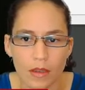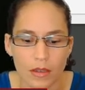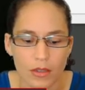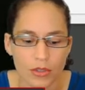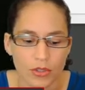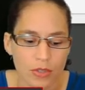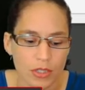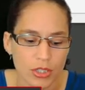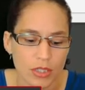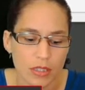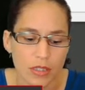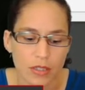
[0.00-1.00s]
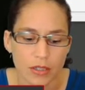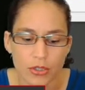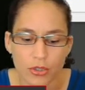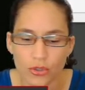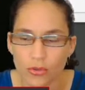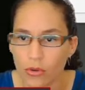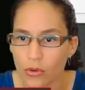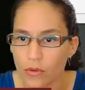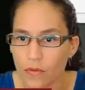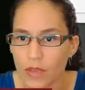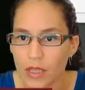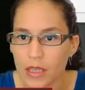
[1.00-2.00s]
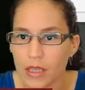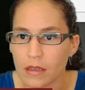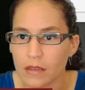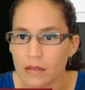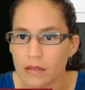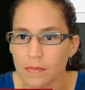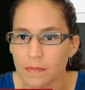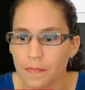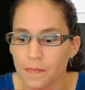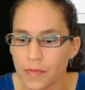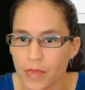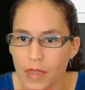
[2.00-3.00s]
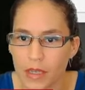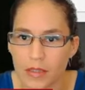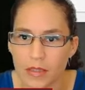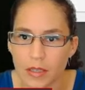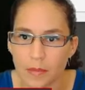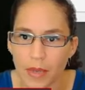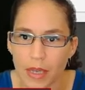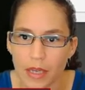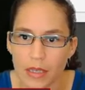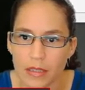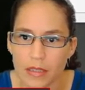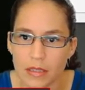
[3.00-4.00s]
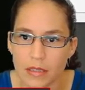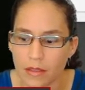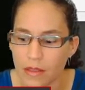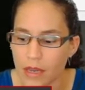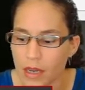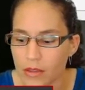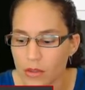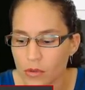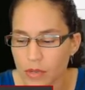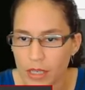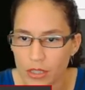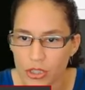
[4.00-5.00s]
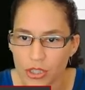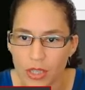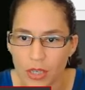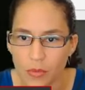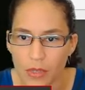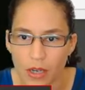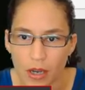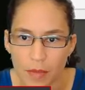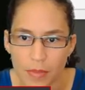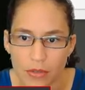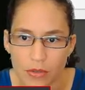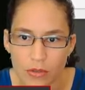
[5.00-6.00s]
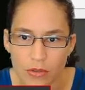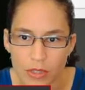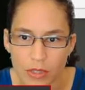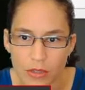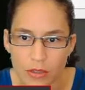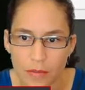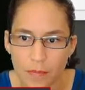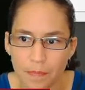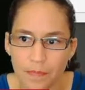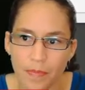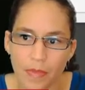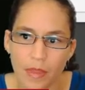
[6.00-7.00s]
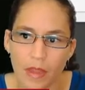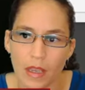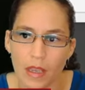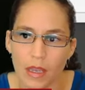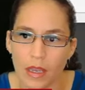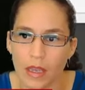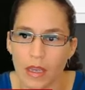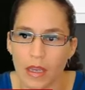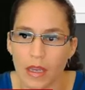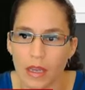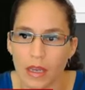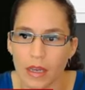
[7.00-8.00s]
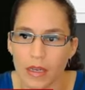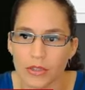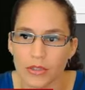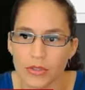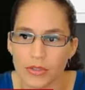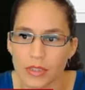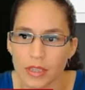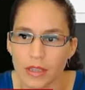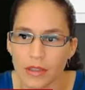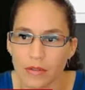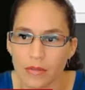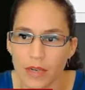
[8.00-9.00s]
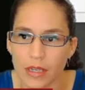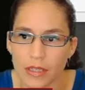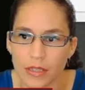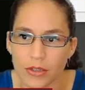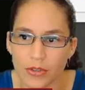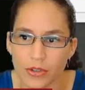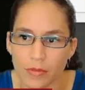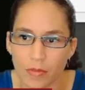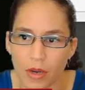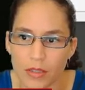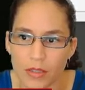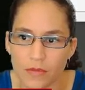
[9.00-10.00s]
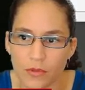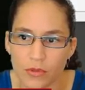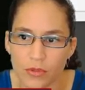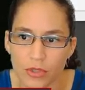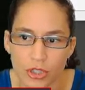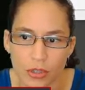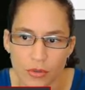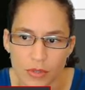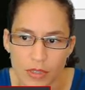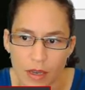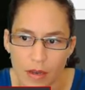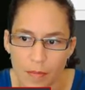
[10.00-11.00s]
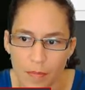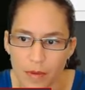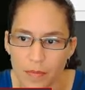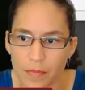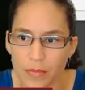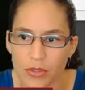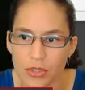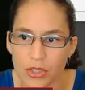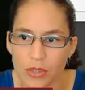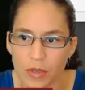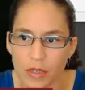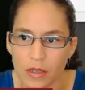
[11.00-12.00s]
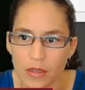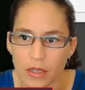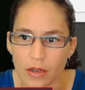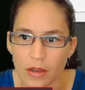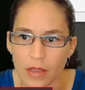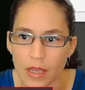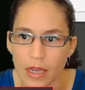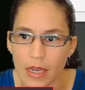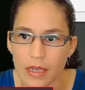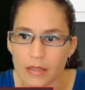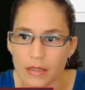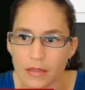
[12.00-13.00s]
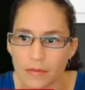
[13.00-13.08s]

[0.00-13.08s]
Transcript: You can just hit Control V to paste that location that we copied earlier. And you'll see that right here, your mods folder shows up. You'll just want to click on that